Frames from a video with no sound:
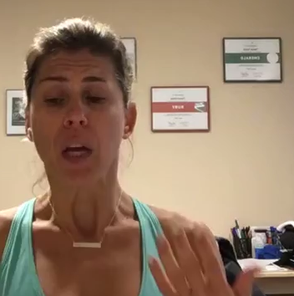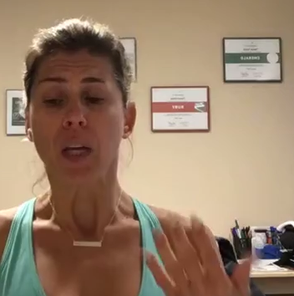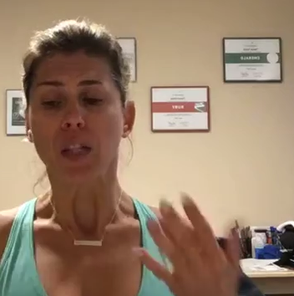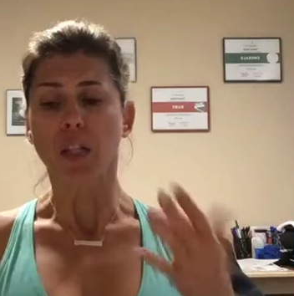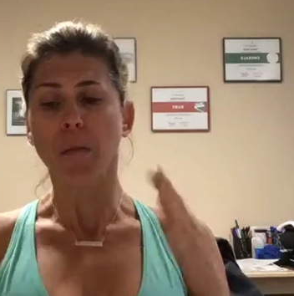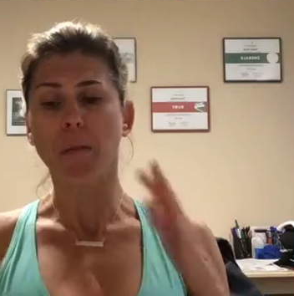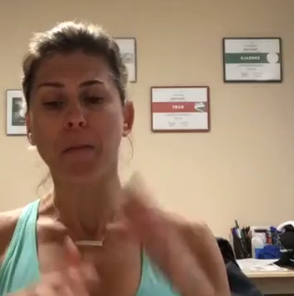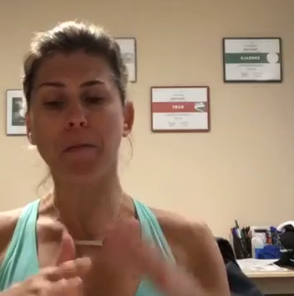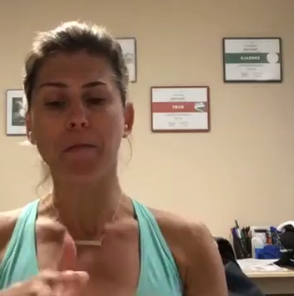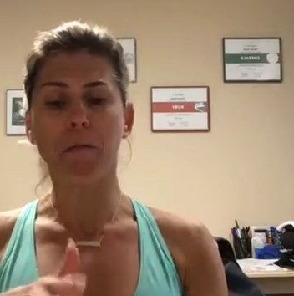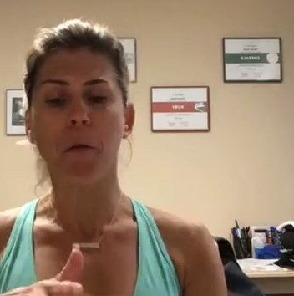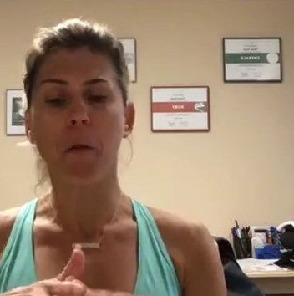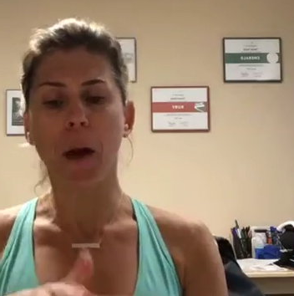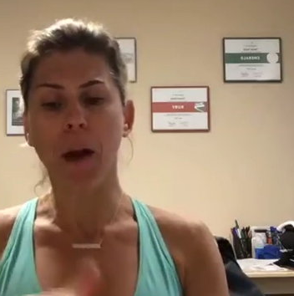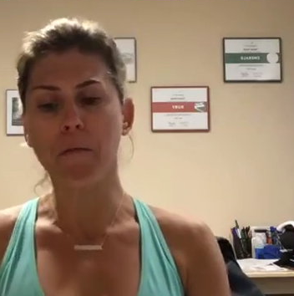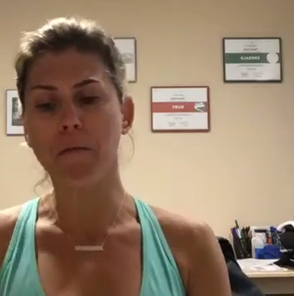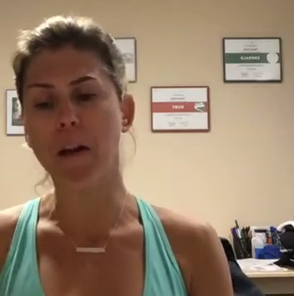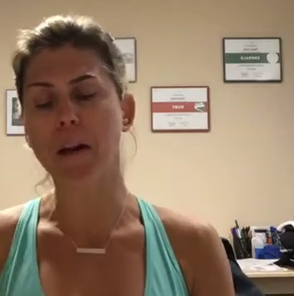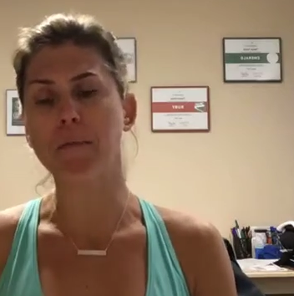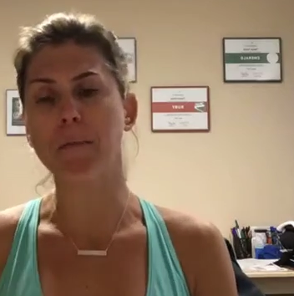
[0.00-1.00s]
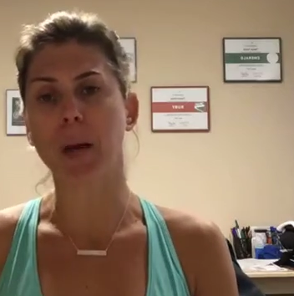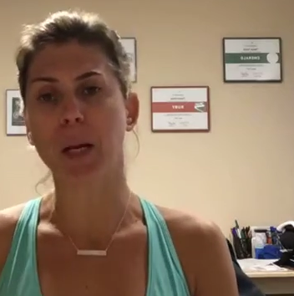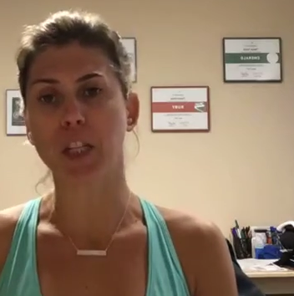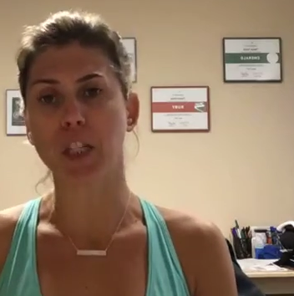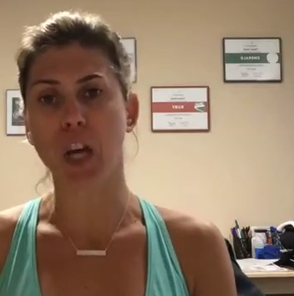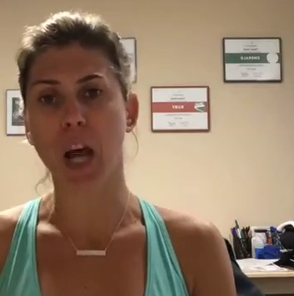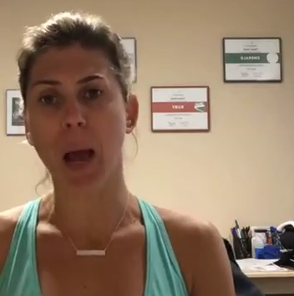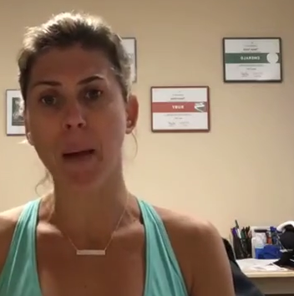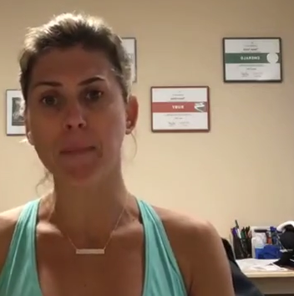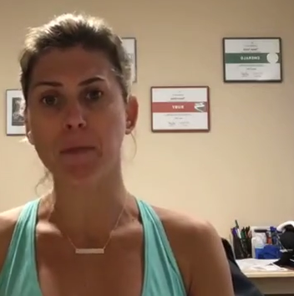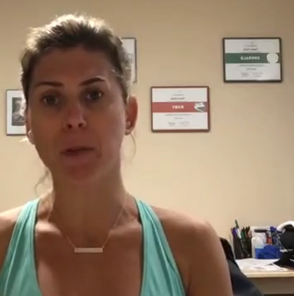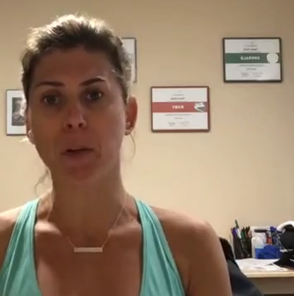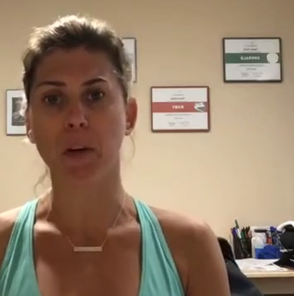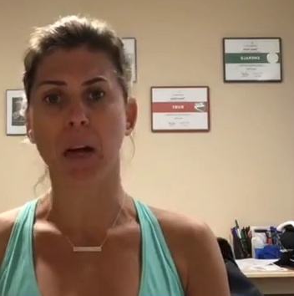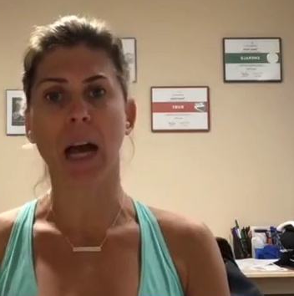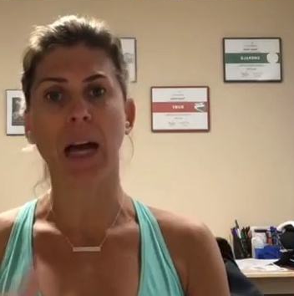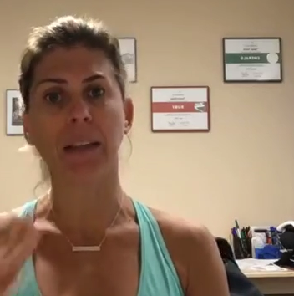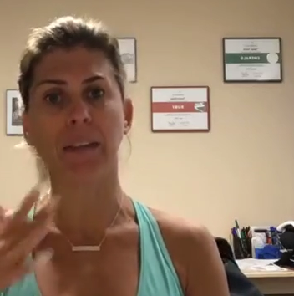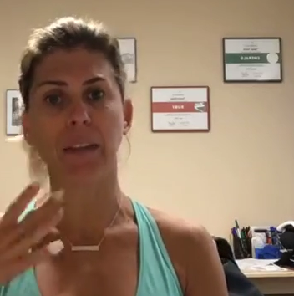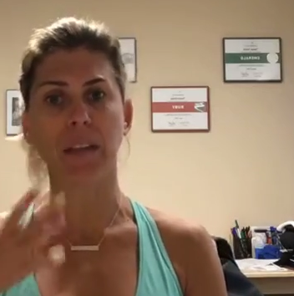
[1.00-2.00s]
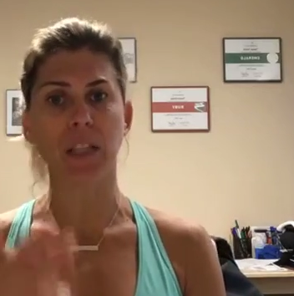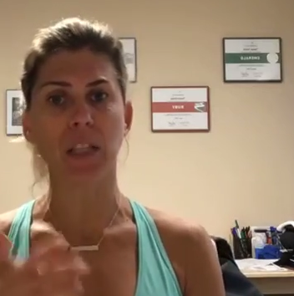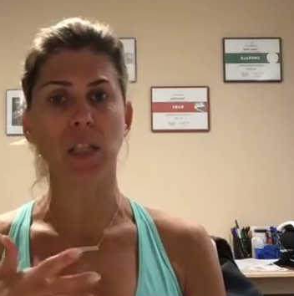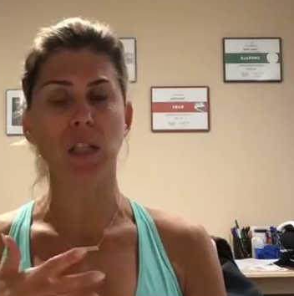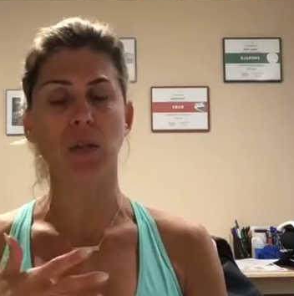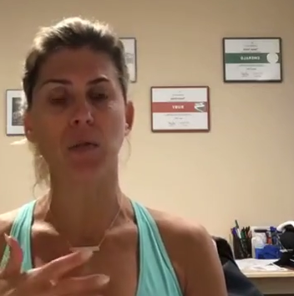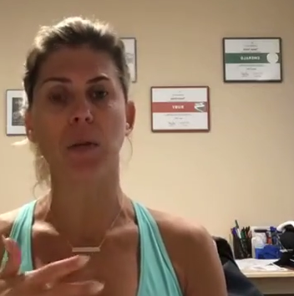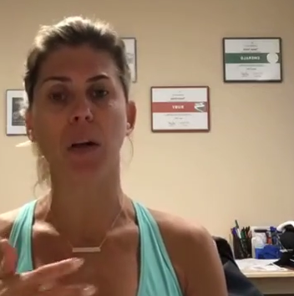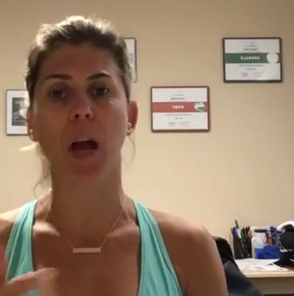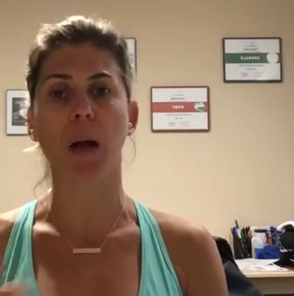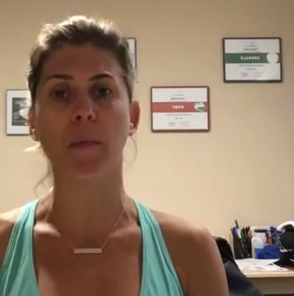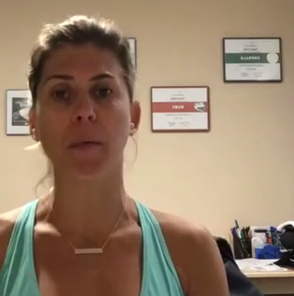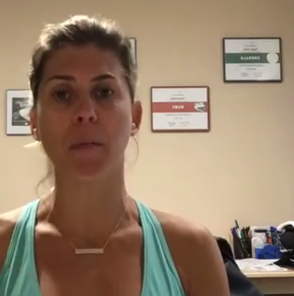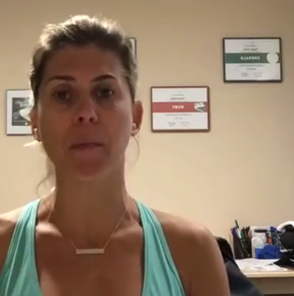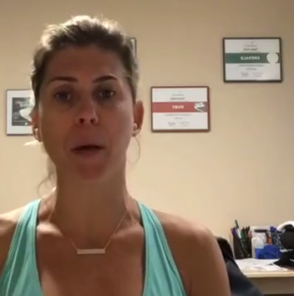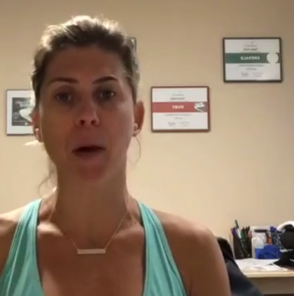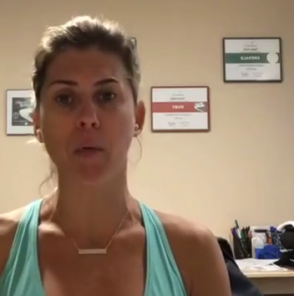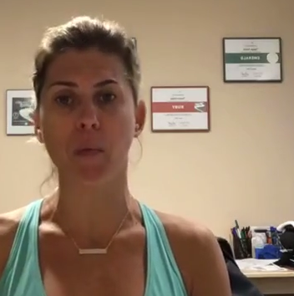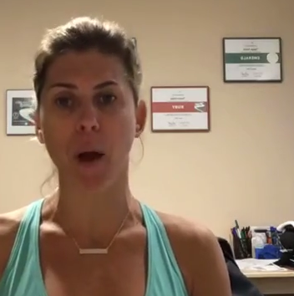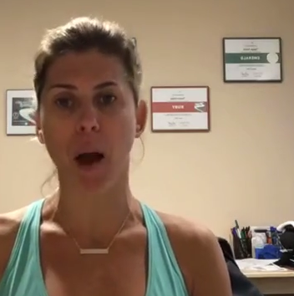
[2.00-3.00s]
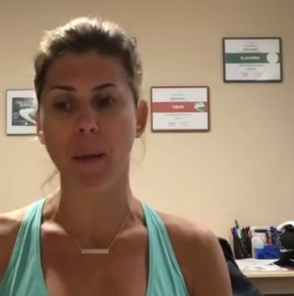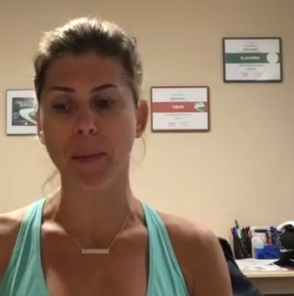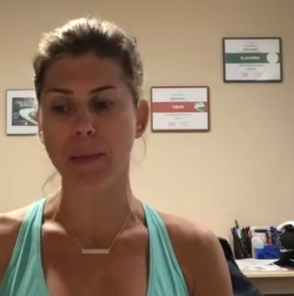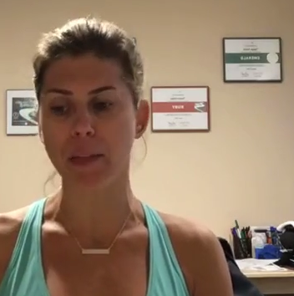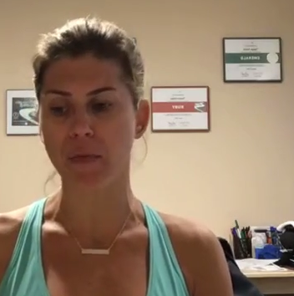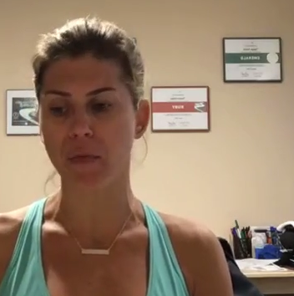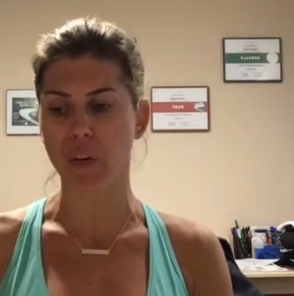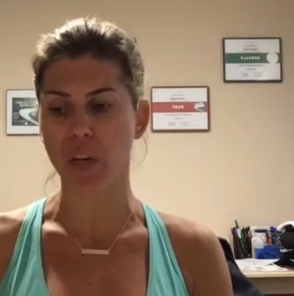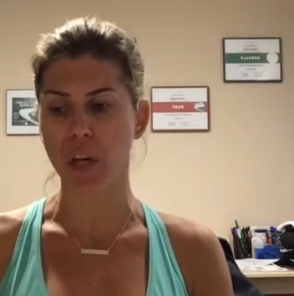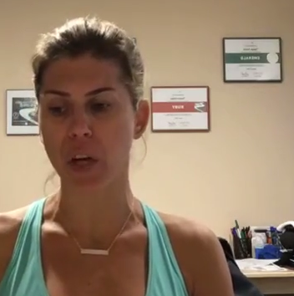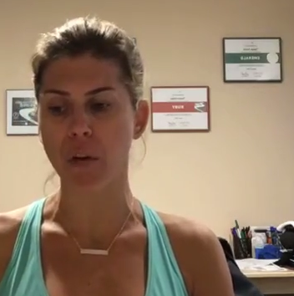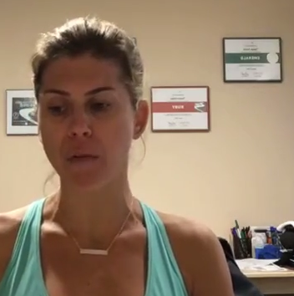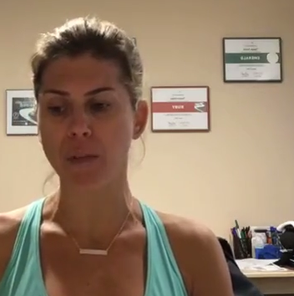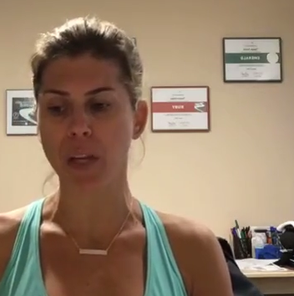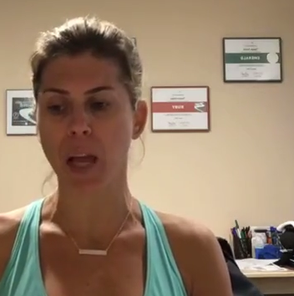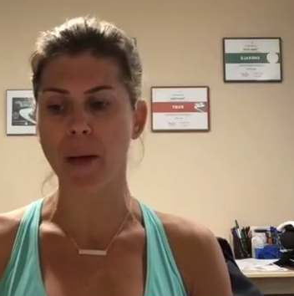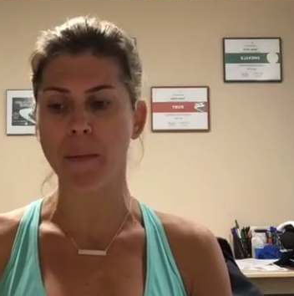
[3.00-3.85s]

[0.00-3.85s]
So before I read my chapter, I listened to a couple Mel Robbins videos.